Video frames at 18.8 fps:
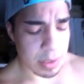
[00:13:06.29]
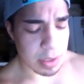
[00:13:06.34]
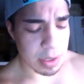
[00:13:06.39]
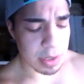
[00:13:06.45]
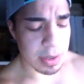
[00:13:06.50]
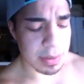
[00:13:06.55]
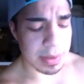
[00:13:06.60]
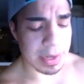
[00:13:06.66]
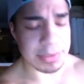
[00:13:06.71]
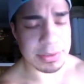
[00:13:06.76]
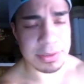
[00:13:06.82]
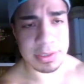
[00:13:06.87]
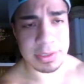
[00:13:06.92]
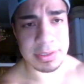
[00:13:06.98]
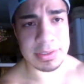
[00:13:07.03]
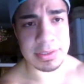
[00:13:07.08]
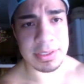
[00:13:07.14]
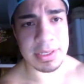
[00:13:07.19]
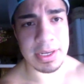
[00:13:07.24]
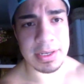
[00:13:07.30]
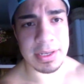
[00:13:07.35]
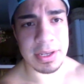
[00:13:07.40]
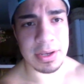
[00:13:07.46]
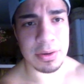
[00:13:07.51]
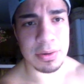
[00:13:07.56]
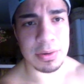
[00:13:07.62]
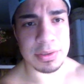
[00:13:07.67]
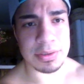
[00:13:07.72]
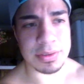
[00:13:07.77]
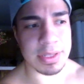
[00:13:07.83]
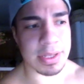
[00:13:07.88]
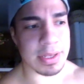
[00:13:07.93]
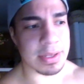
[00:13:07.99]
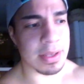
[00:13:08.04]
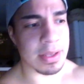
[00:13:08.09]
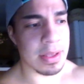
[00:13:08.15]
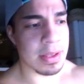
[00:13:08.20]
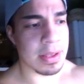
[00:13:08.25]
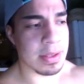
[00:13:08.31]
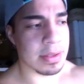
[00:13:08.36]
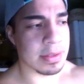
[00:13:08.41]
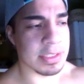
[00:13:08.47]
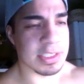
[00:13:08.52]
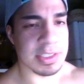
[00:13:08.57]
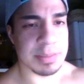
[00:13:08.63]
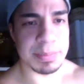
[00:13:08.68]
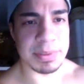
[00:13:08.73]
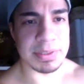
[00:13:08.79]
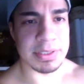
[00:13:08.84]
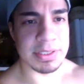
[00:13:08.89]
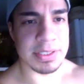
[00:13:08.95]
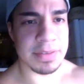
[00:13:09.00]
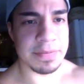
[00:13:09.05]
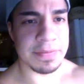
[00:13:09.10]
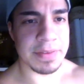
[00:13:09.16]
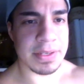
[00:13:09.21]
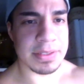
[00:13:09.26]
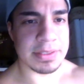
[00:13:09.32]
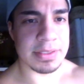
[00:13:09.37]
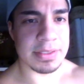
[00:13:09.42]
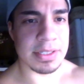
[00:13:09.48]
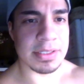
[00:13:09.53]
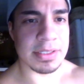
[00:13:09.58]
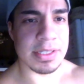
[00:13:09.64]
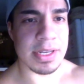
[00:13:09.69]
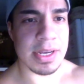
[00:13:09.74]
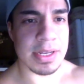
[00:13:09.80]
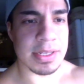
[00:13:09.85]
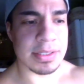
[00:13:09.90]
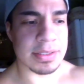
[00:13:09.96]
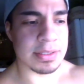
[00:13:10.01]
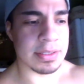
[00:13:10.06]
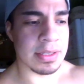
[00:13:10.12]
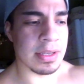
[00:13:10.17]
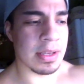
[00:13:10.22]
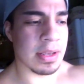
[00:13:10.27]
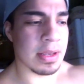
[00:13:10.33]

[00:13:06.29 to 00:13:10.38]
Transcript: As you can see, I didn't go into like specifics such as